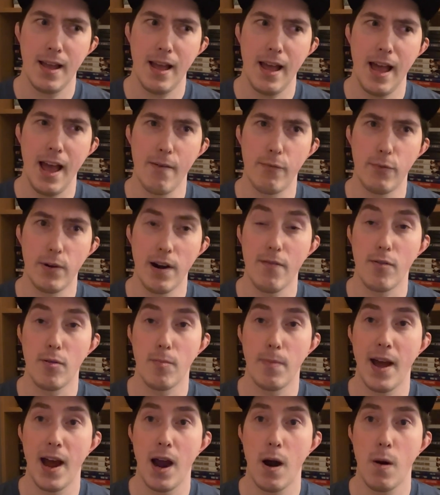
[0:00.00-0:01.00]
have whatever
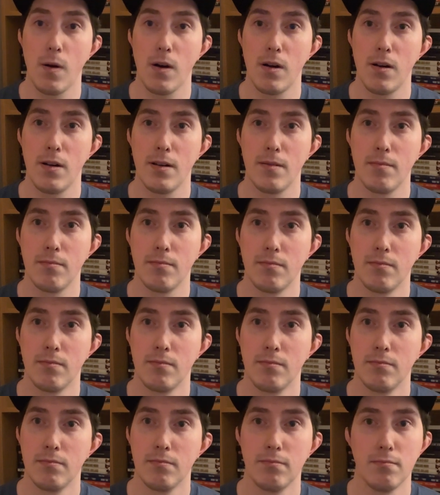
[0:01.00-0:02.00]
power and
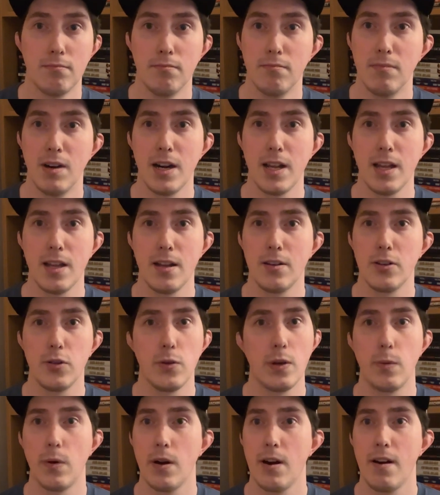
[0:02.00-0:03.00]
money and
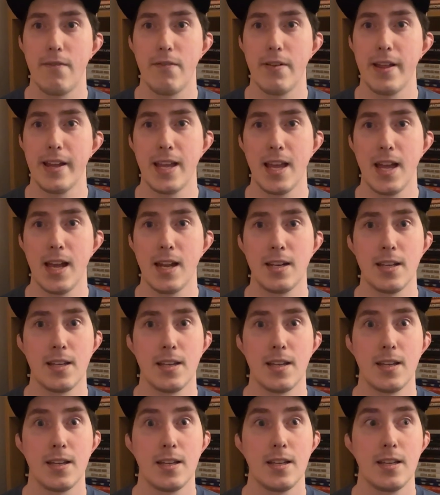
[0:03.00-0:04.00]
doing whatever they can to